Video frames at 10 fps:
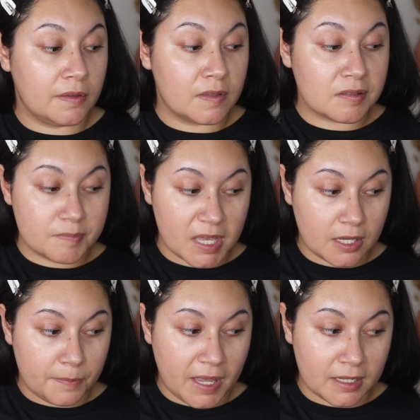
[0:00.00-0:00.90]
this
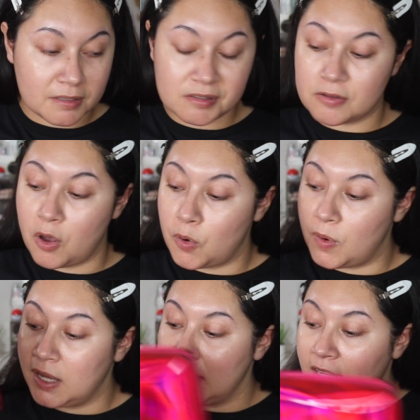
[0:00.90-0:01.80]
makeup bag. So
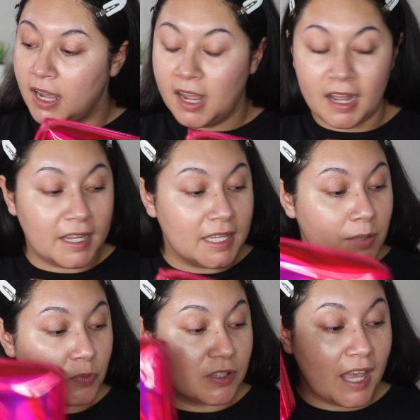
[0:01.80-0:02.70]
I
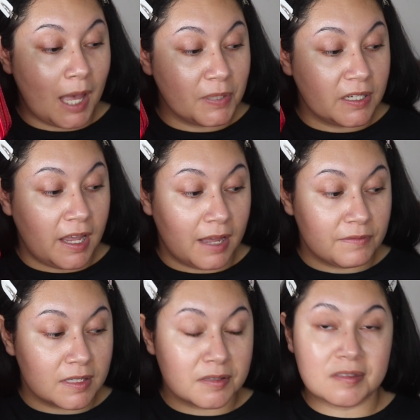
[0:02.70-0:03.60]
am really happy to have
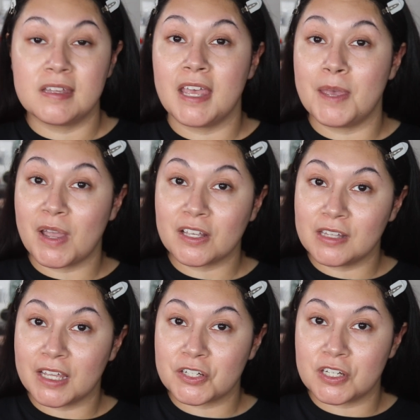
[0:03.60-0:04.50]
this in my
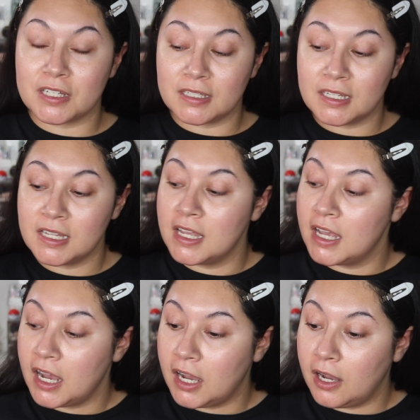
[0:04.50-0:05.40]
collection
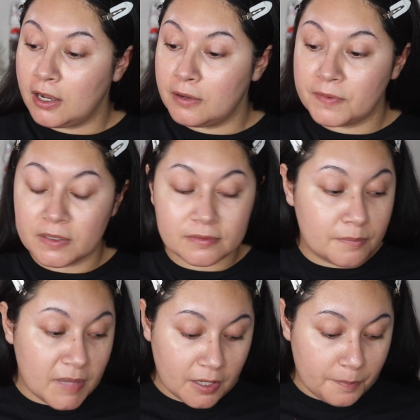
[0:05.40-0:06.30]
of
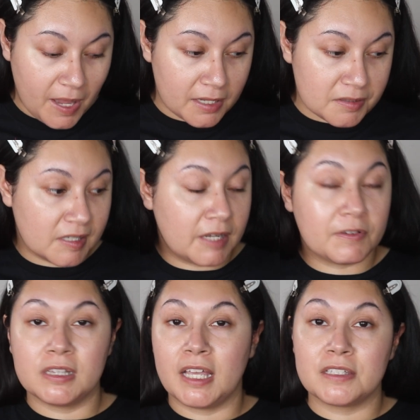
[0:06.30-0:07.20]
makeup bags that I've
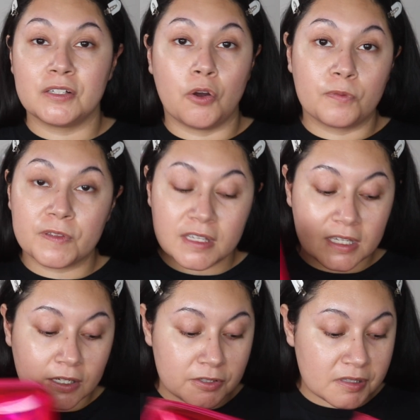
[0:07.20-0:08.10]
collected over the
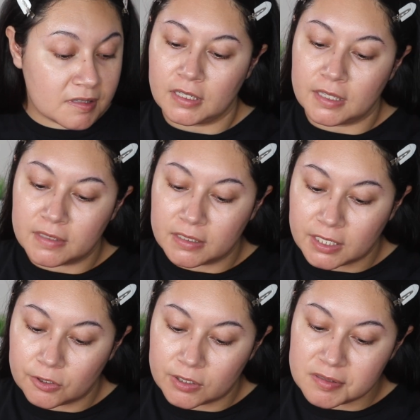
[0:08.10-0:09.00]
years. And then
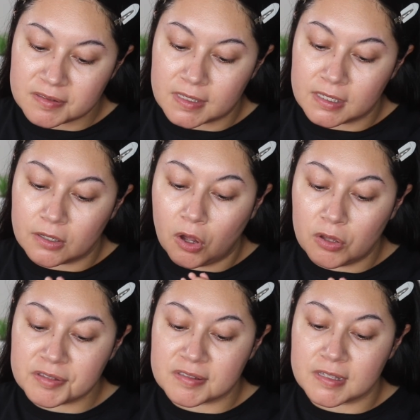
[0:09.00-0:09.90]
here is the All
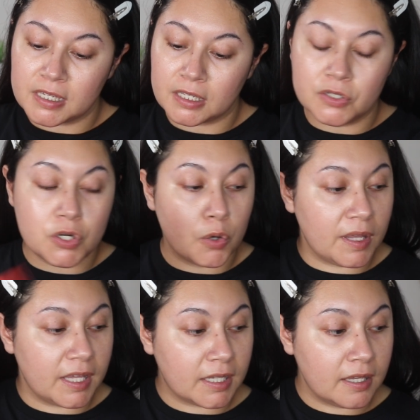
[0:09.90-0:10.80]
Slick No
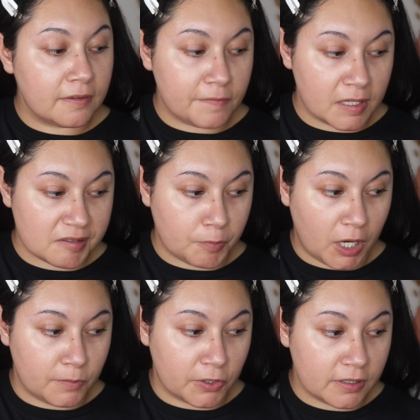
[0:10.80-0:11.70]
Ick Face
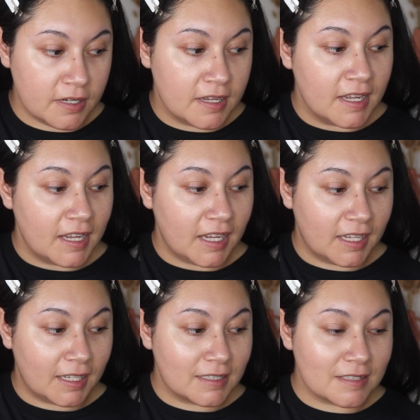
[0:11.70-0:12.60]
Primer.
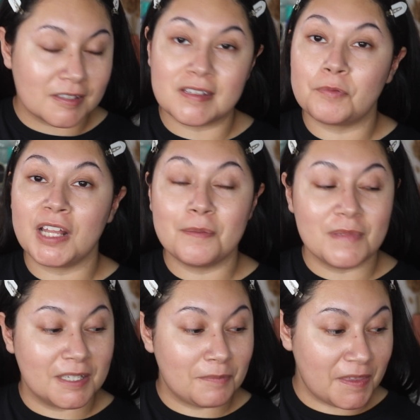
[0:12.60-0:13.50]
And see what I
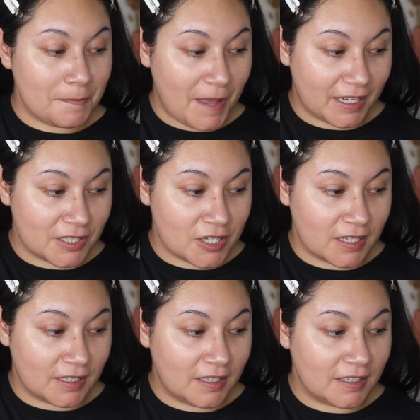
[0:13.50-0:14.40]
mean by the
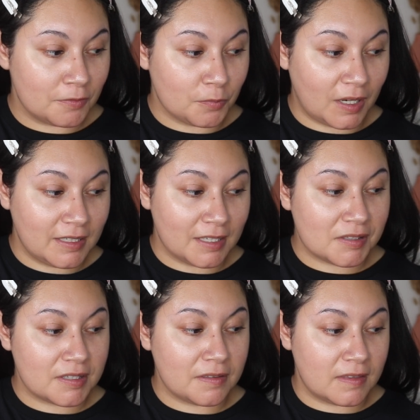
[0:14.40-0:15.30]
packaging. Right next
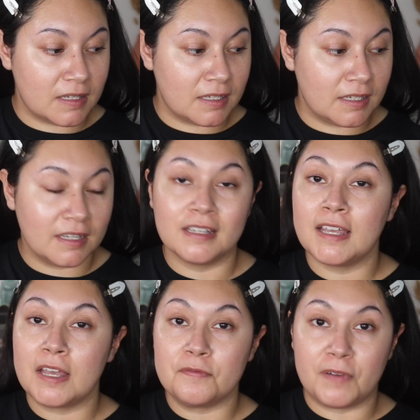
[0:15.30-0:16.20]
to the
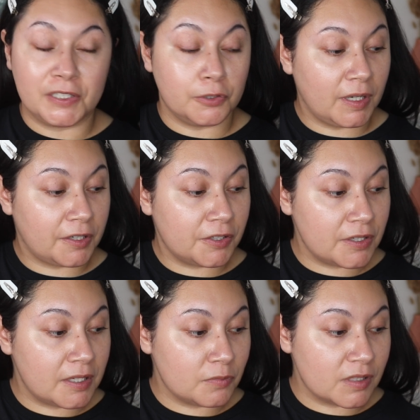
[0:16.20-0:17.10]
vinyl record, you
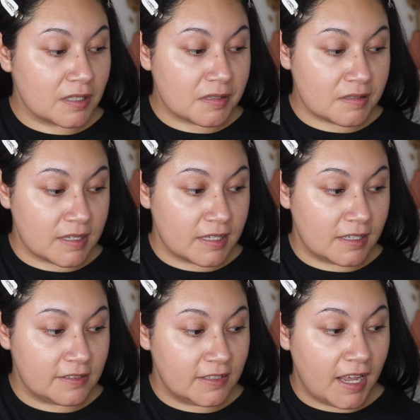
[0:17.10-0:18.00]
can really
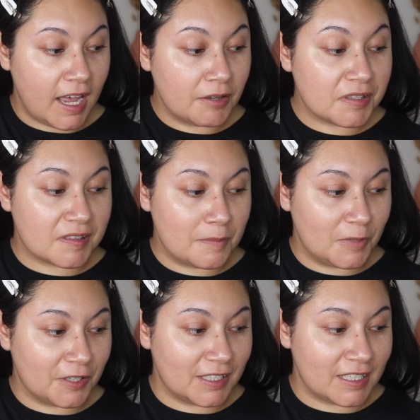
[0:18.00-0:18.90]
see how similar it